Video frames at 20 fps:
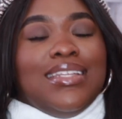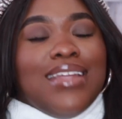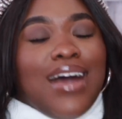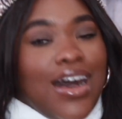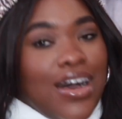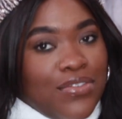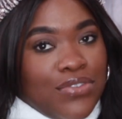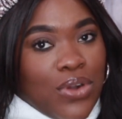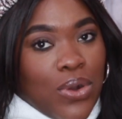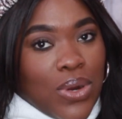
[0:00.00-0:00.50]

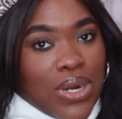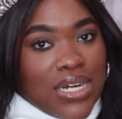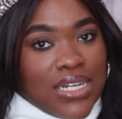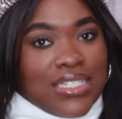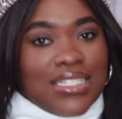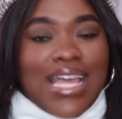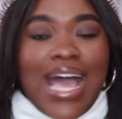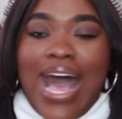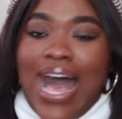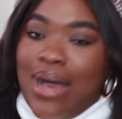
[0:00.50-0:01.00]
Of
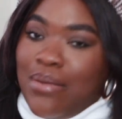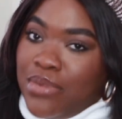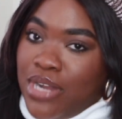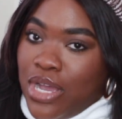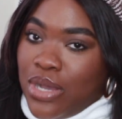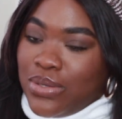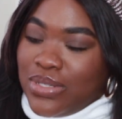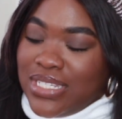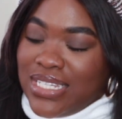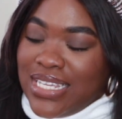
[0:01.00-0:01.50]
course, I'm
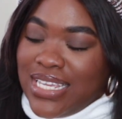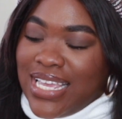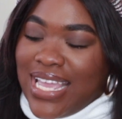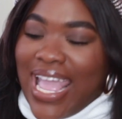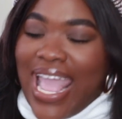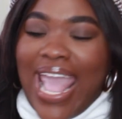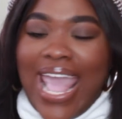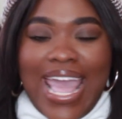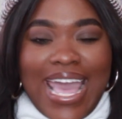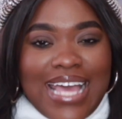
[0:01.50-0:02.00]
nosy,
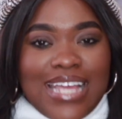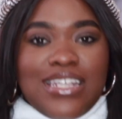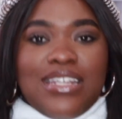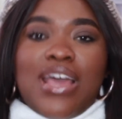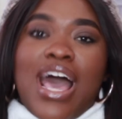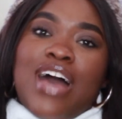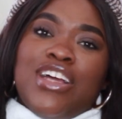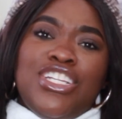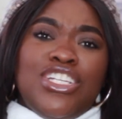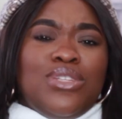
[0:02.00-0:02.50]
and
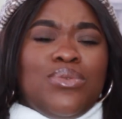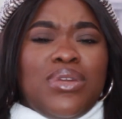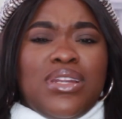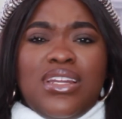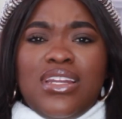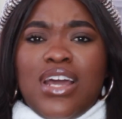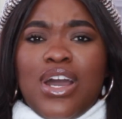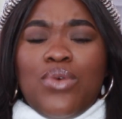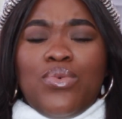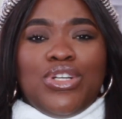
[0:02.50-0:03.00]
I just want
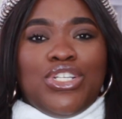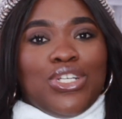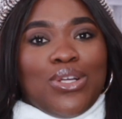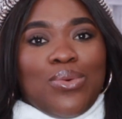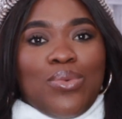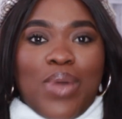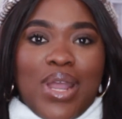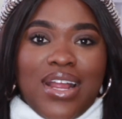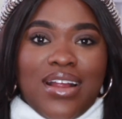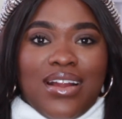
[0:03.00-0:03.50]
to know what
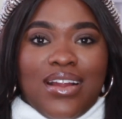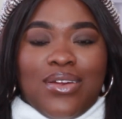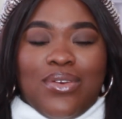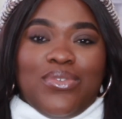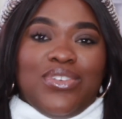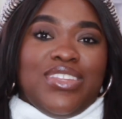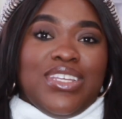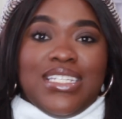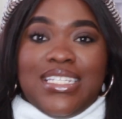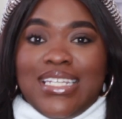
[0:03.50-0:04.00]
you're
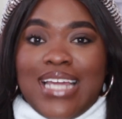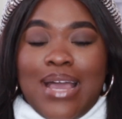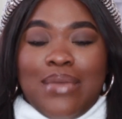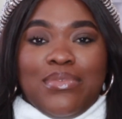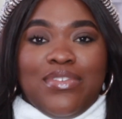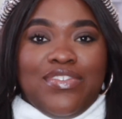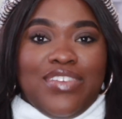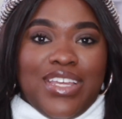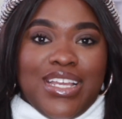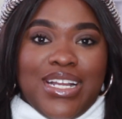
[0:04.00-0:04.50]
wearing this time
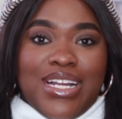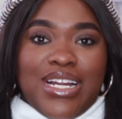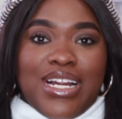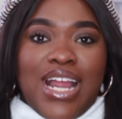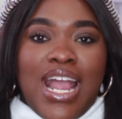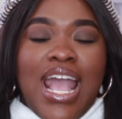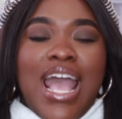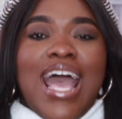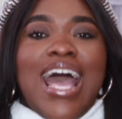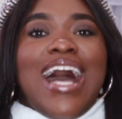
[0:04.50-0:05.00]
of
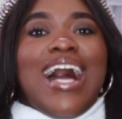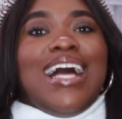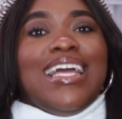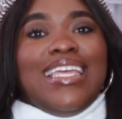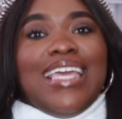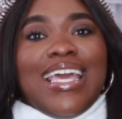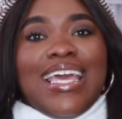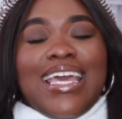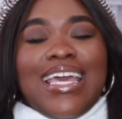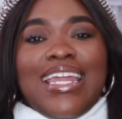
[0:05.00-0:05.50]
year.
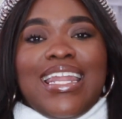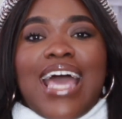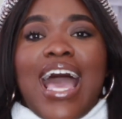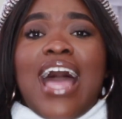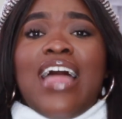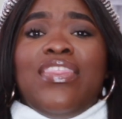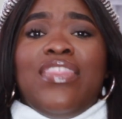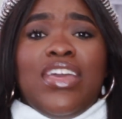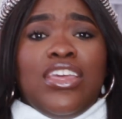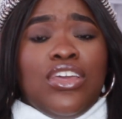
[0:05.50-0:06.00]
Again,
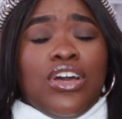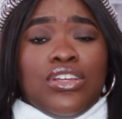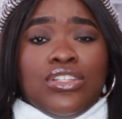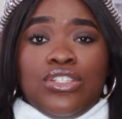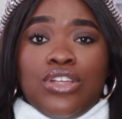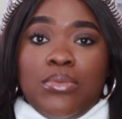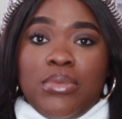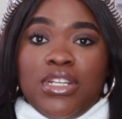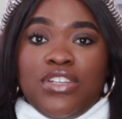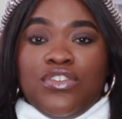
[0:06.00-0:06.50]
I thank y'all
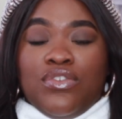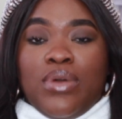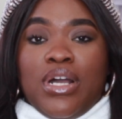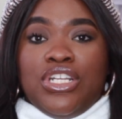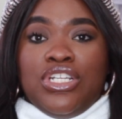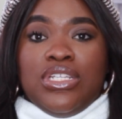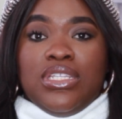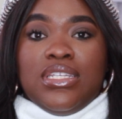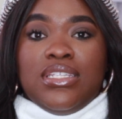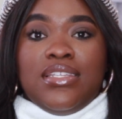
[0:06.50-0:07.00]
so much for
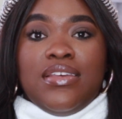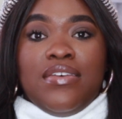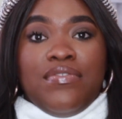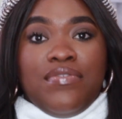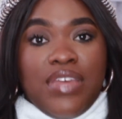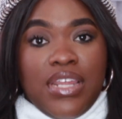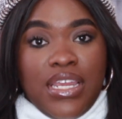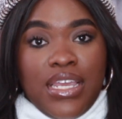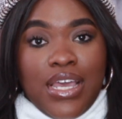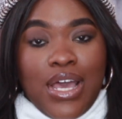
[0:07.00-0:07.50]
watching this
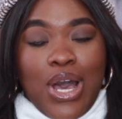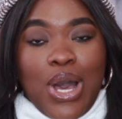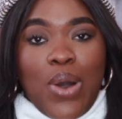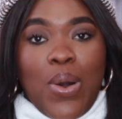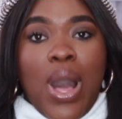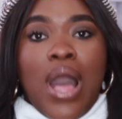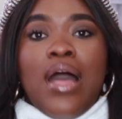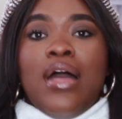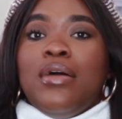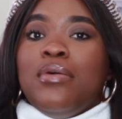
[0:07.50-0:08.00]

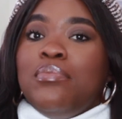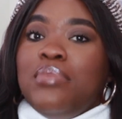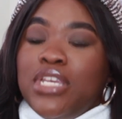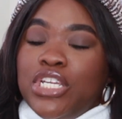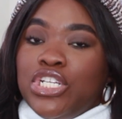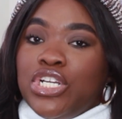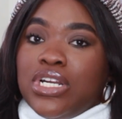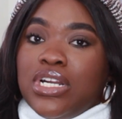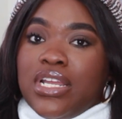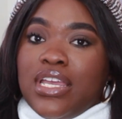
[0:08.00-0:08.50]
video. Be
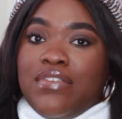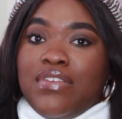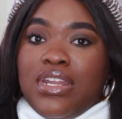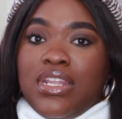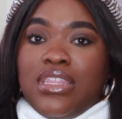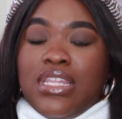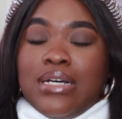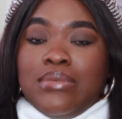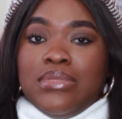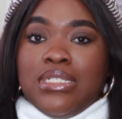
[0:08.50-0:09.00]
sure to give it a
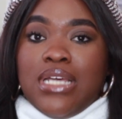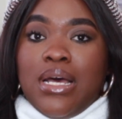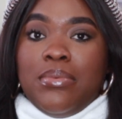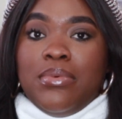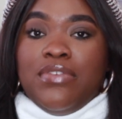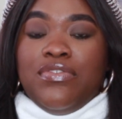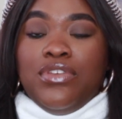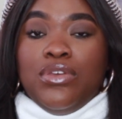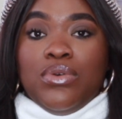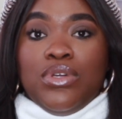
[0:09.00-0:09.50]
thumbs up
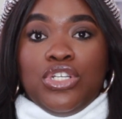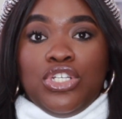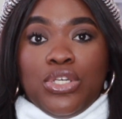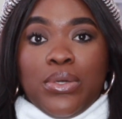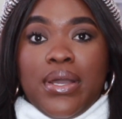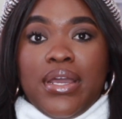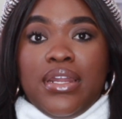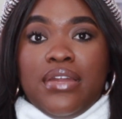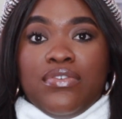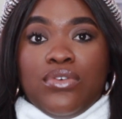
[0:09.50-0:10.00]
if you
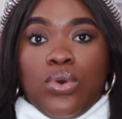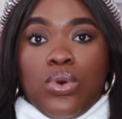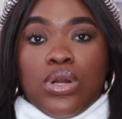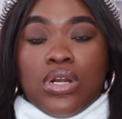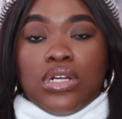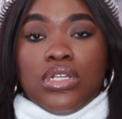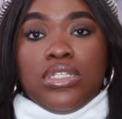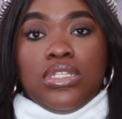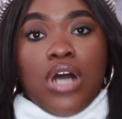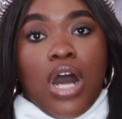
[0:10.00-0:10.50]
enjoy it, of
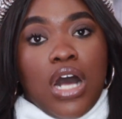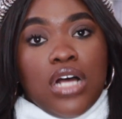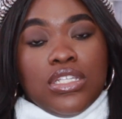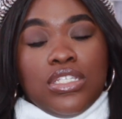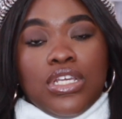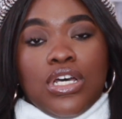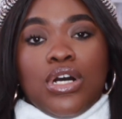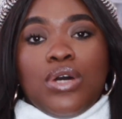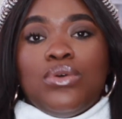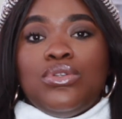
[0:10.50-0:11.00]
course.
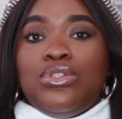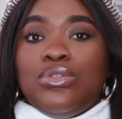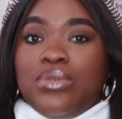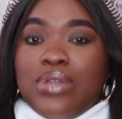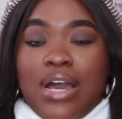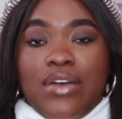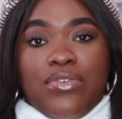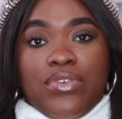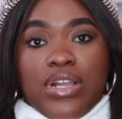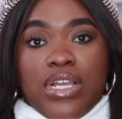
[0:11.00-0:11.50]
Also, do
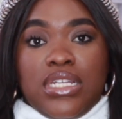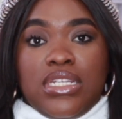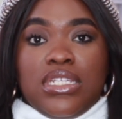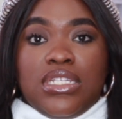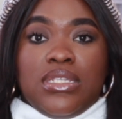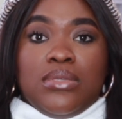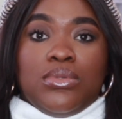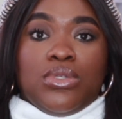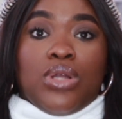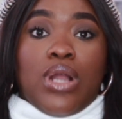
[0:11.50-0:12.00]
not forget to
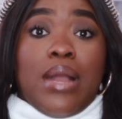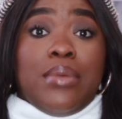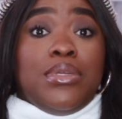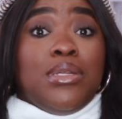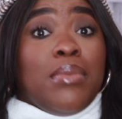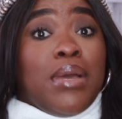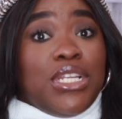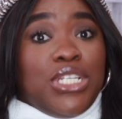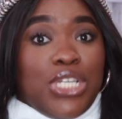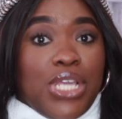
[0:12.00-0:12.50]
subscribe to
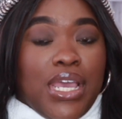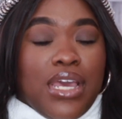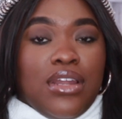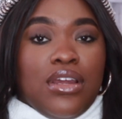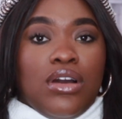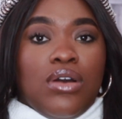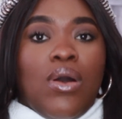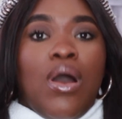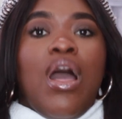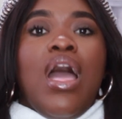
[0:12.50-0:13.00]
my
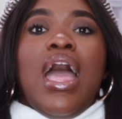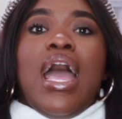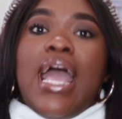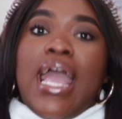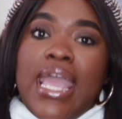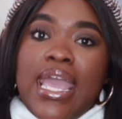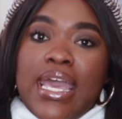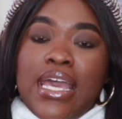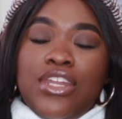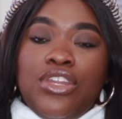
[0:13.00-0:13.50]
channel,
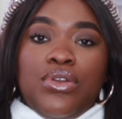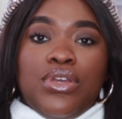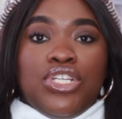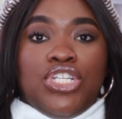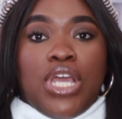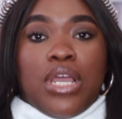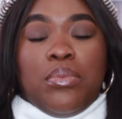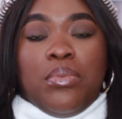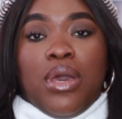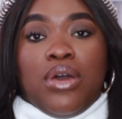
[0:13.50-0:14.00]
and you can
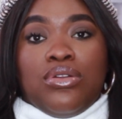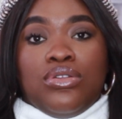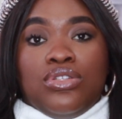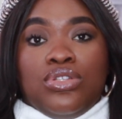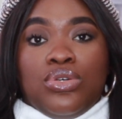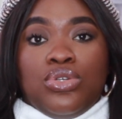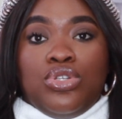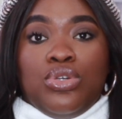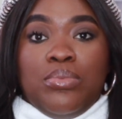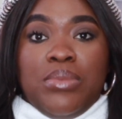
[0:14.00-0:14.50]
check me out on
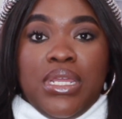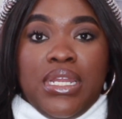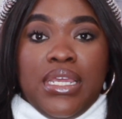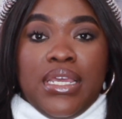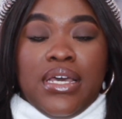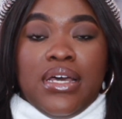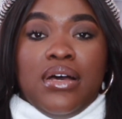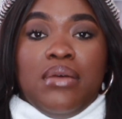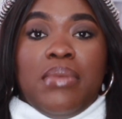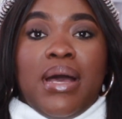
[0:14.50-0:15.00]
social
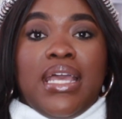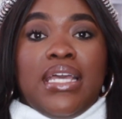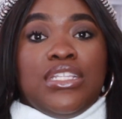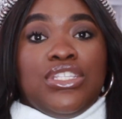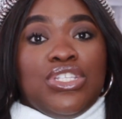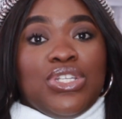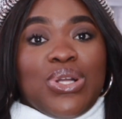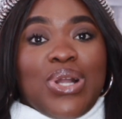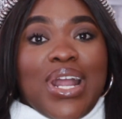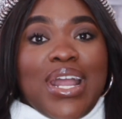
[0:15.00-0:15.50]
media. My
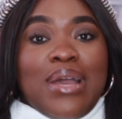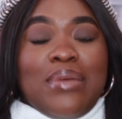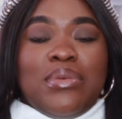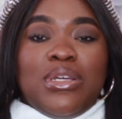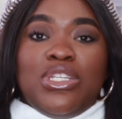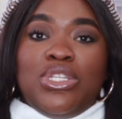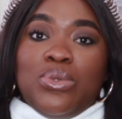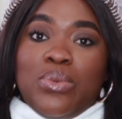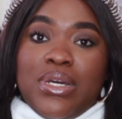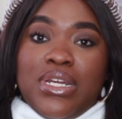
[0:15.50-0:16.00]

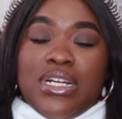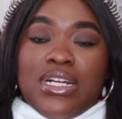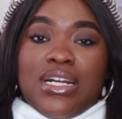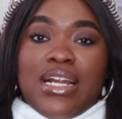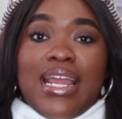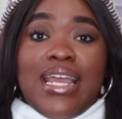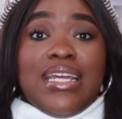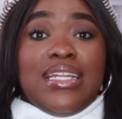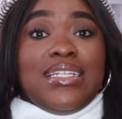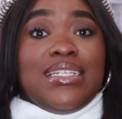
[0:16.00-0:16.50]
Instagram, Twitter,
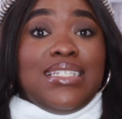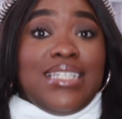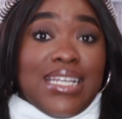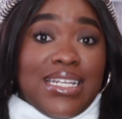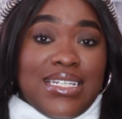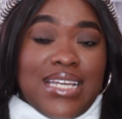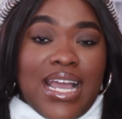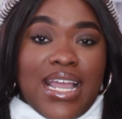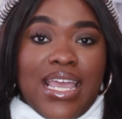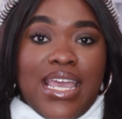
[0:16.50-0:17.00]
and
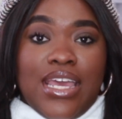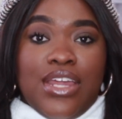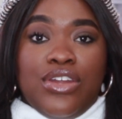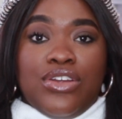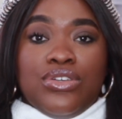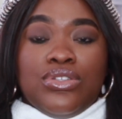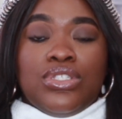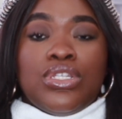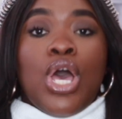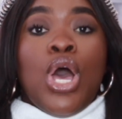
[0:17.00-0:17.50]
TikTok
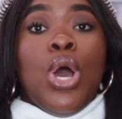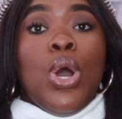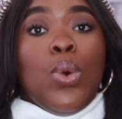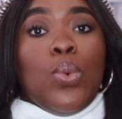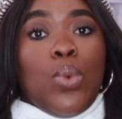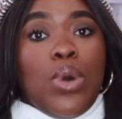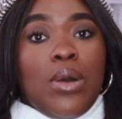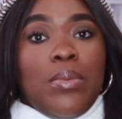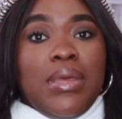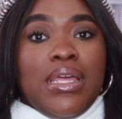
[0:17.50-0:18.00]
handles
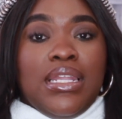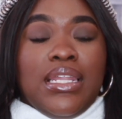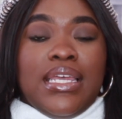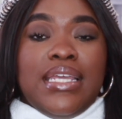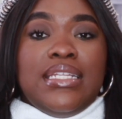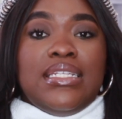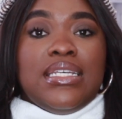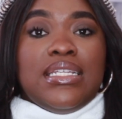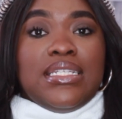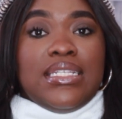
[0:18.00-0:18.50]
will be
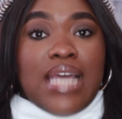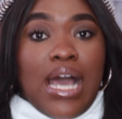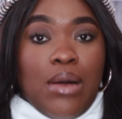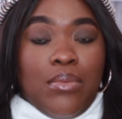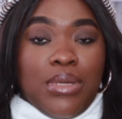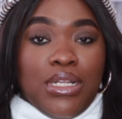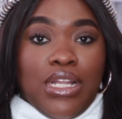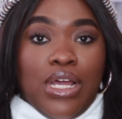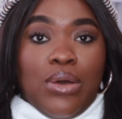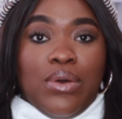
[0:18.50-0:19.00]
linked down
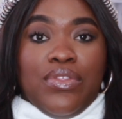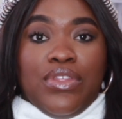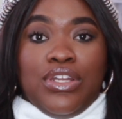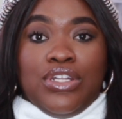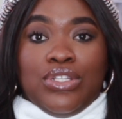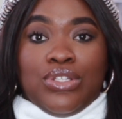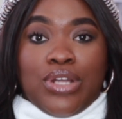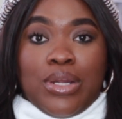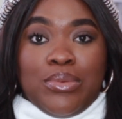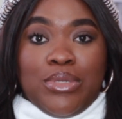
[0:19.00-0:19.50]
below in the
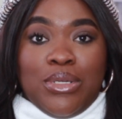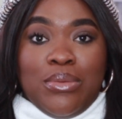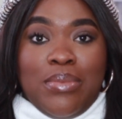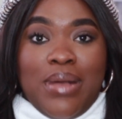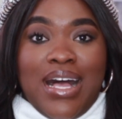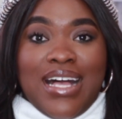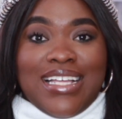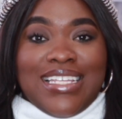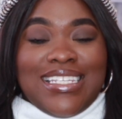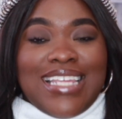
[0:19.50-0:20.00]
description
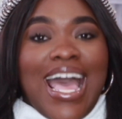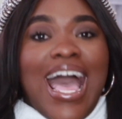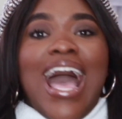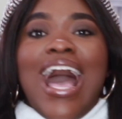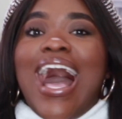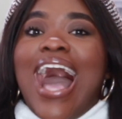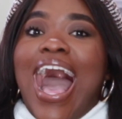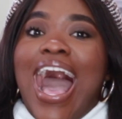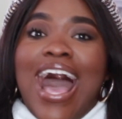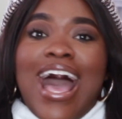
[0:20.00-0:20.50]
box.
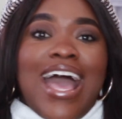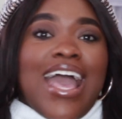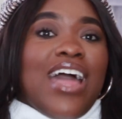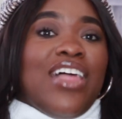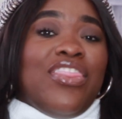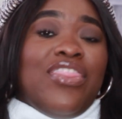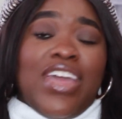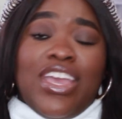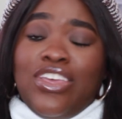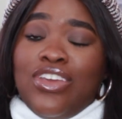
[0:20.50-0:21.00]
I
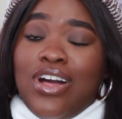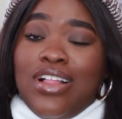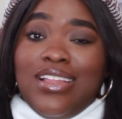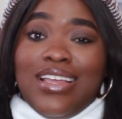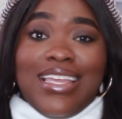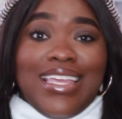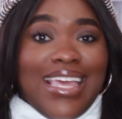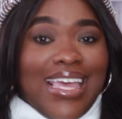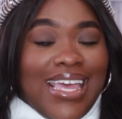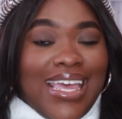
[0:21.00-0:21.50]
thank y'all
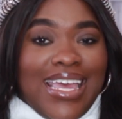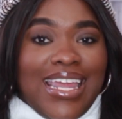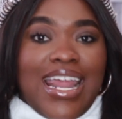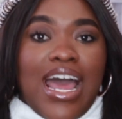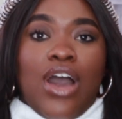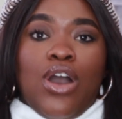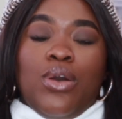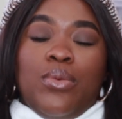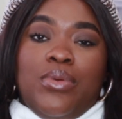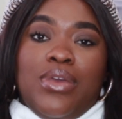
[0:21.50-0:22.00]
again.
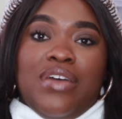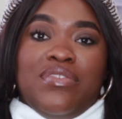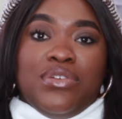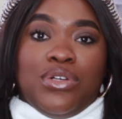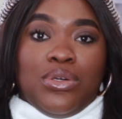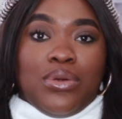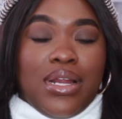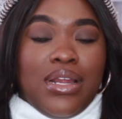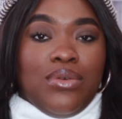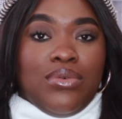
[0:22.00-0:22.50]
I hope you have a
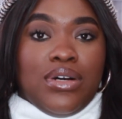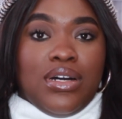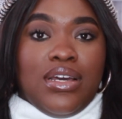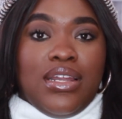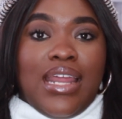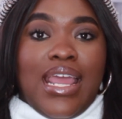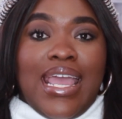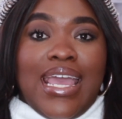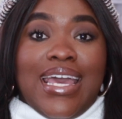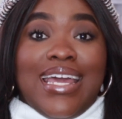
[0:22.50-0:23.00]
great
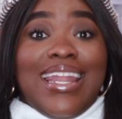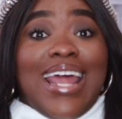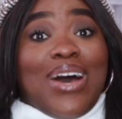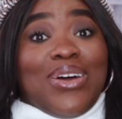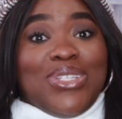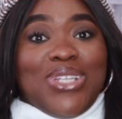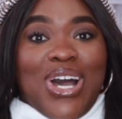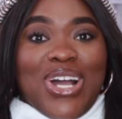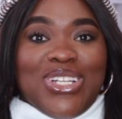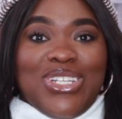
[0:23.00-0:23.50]
one, and I'll
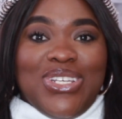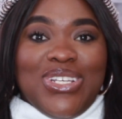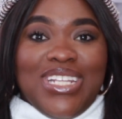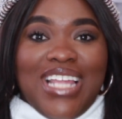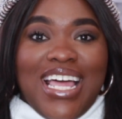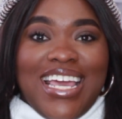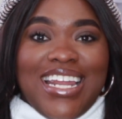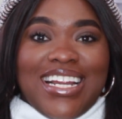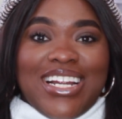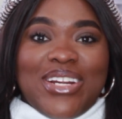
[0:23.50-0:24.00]
talk to you
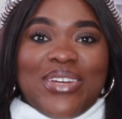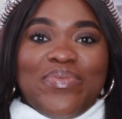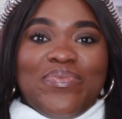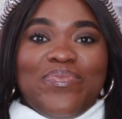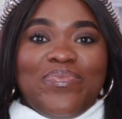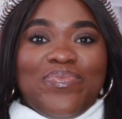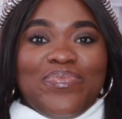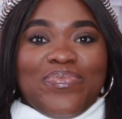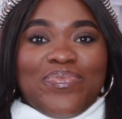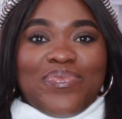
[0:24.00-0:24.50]
later.
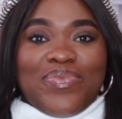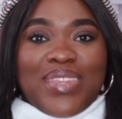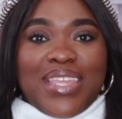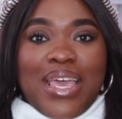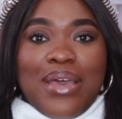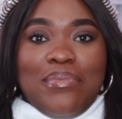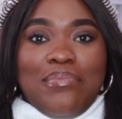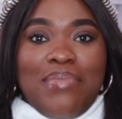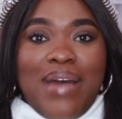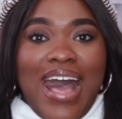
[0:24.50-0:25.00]

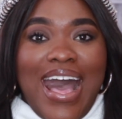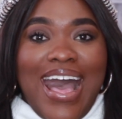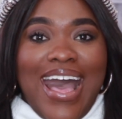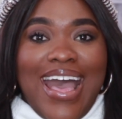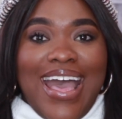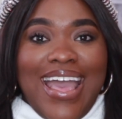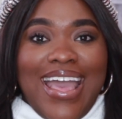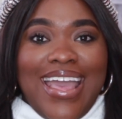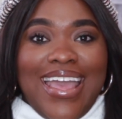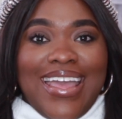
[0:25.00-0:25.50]

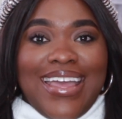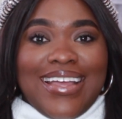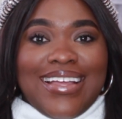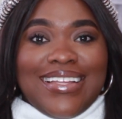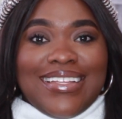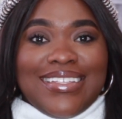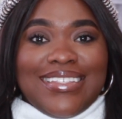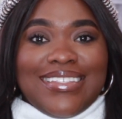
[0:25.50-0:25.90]
Bye!